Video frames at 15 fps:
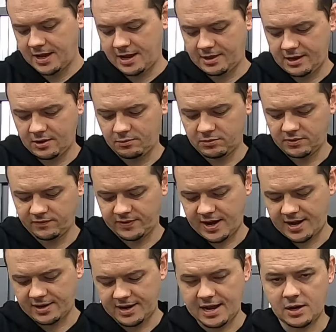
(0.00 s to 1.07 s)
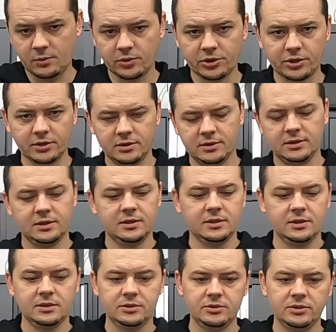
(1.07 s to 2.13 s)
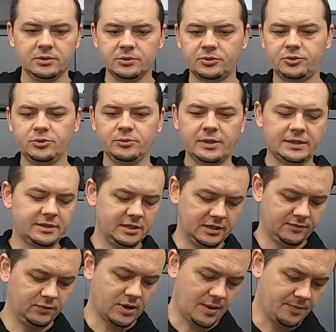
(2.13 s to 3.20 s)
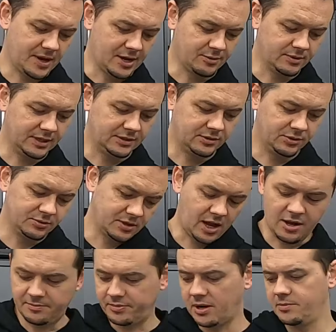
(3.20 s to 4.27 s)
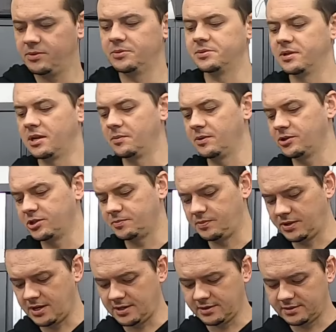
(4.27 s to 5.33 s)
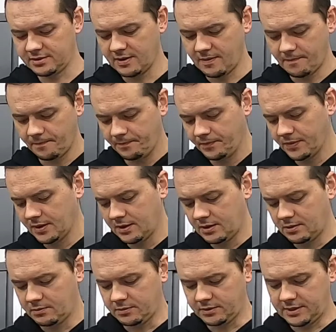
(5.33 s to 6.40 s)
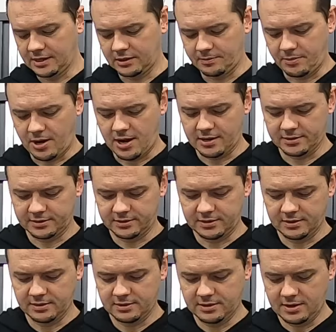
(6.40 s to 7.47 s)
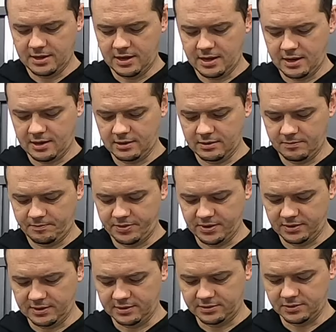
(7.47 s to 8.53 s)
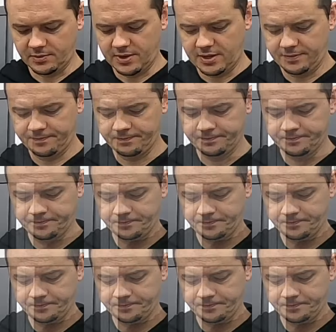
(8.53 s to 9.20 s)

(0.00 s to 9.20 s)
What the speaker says: And then we've got our little tool that they give you. I mean, I don't need to use it. I'll probably use it anyway just because. Take the box and put this away.